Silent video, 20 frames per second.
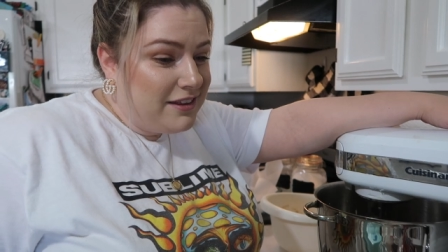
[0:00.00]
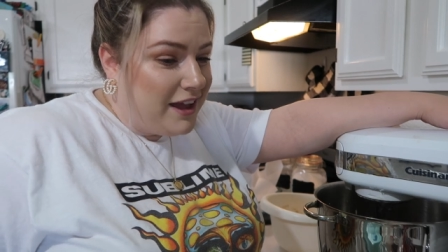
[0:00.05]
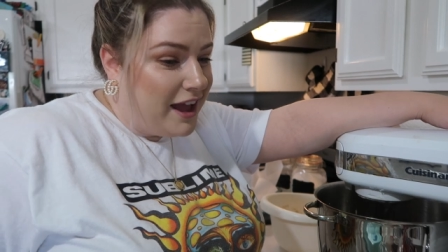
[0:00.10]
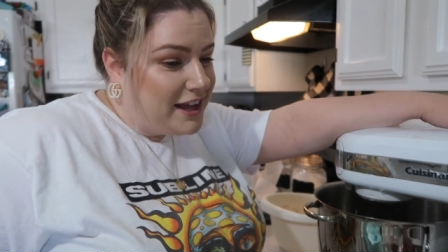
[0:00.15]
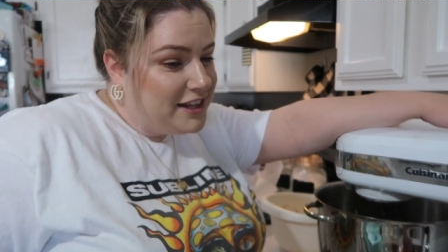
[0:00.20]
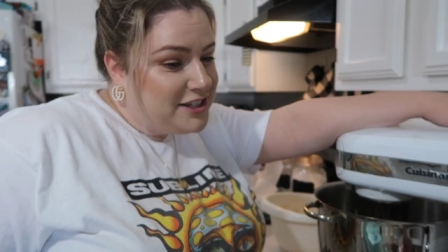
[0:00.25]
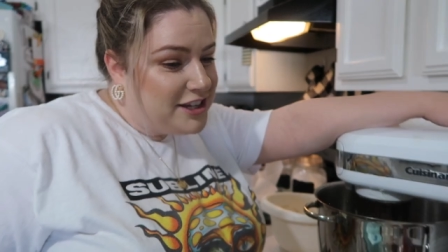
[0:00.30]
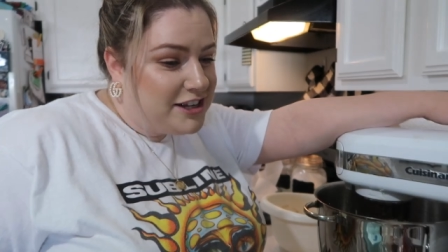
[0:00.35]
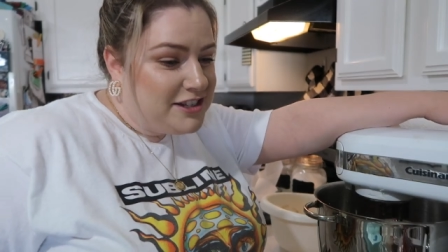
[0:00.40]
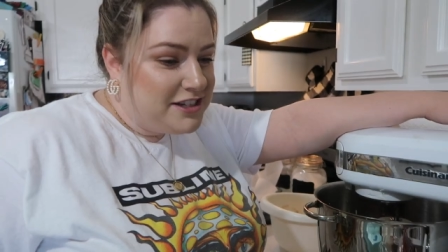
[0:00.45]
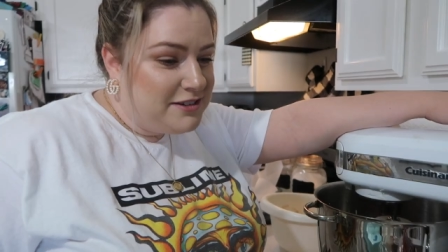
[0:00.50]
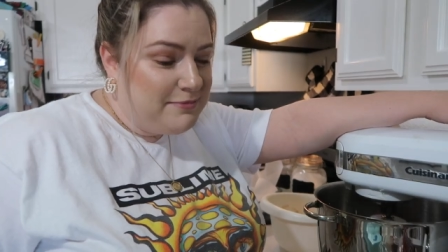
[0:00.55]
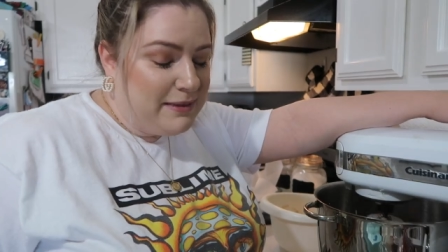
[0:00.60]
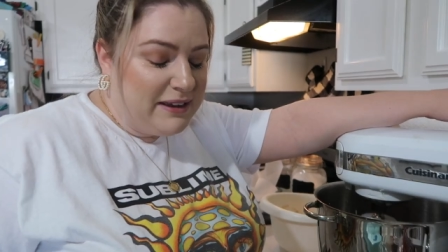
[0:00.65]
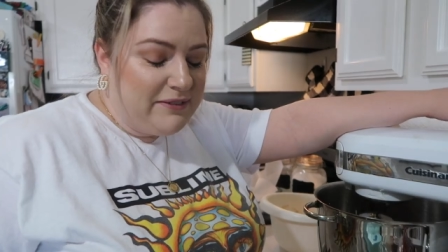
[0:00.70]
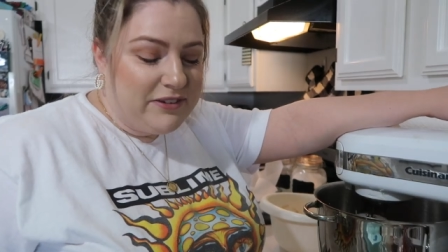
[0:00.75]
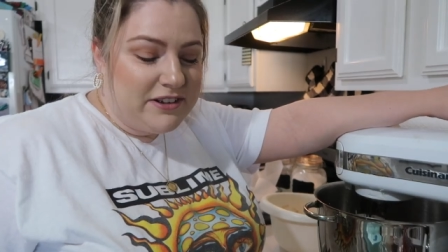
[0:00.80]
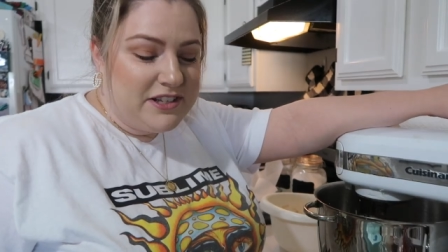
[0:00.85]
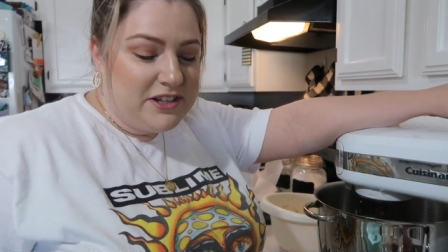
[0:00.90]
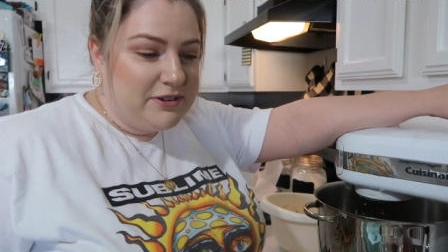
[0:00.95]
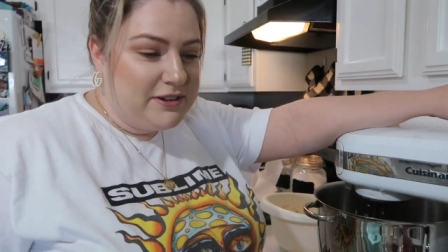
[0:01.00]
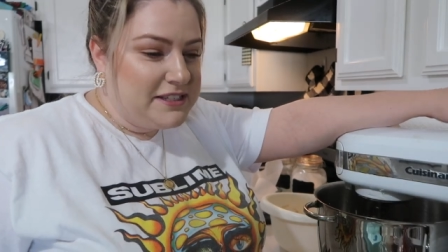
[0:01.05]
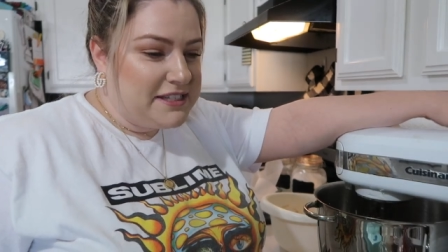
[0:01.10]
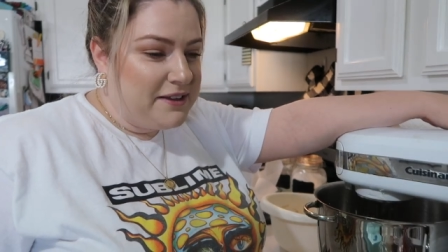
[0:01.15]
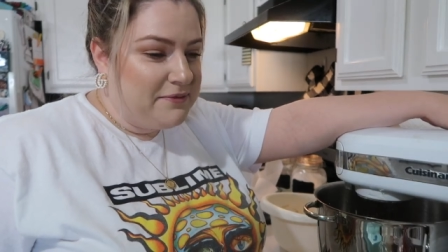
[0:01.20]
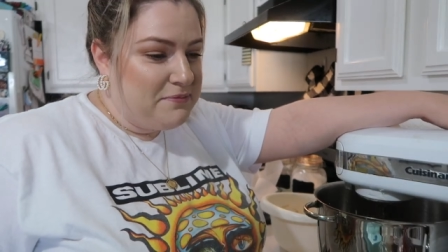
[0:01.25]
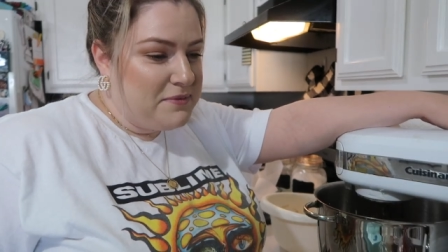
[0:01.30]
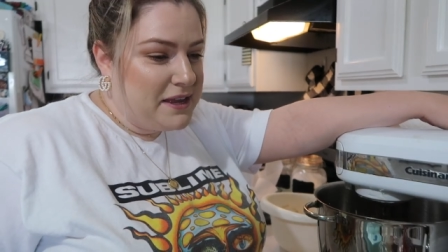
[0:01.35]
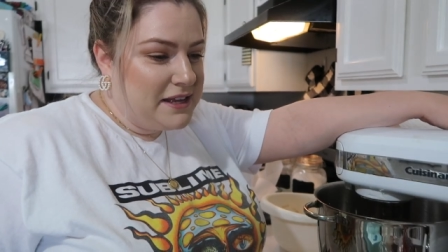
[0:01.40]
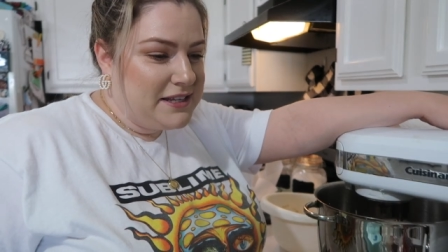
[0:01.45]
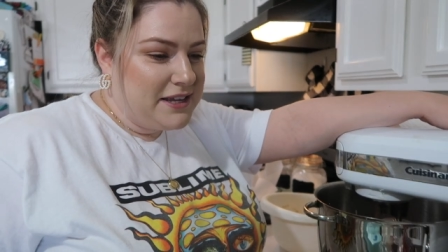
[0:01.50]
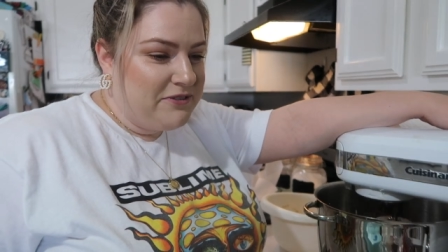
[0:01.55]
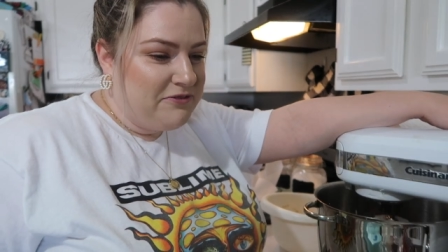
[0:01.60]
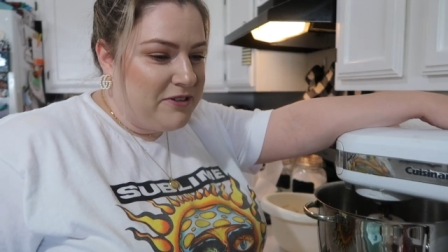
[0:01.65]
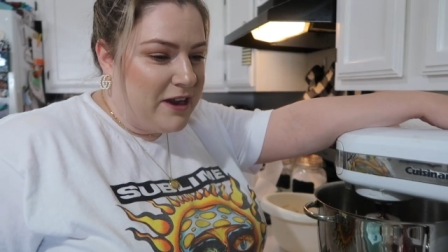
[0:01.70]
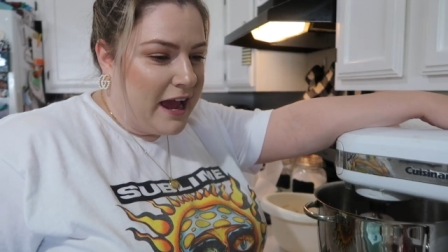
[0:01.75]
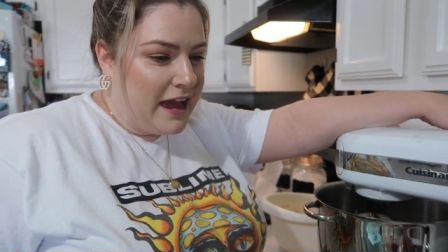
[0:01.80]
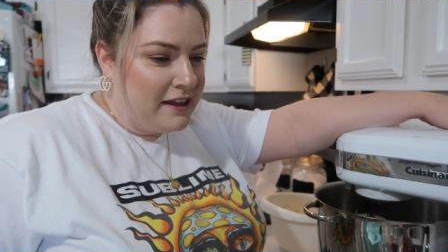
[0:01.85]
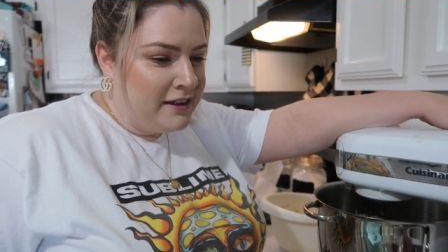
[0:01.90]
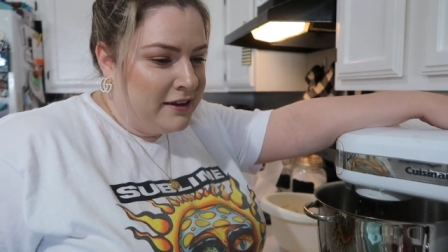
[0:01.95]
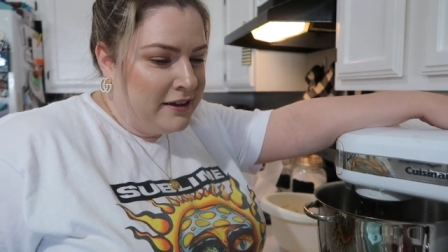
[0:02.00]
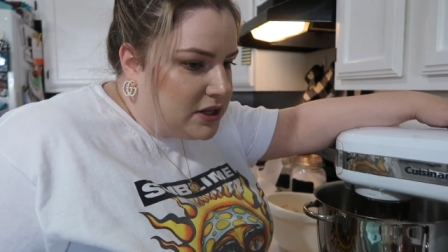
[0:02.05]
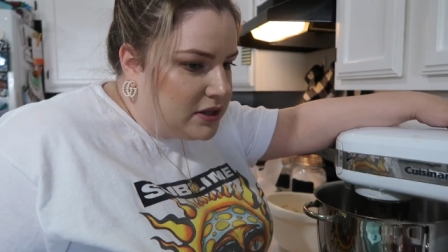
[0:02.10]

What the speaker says: not judging me for doing something different.